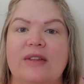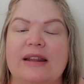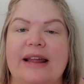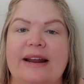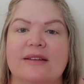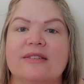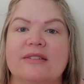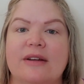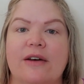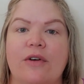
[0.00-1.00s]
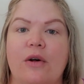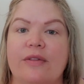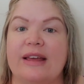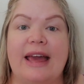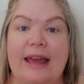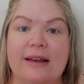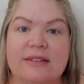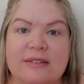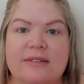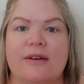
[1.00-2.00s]
the lightest of all the
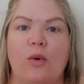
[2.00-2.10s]
cakes,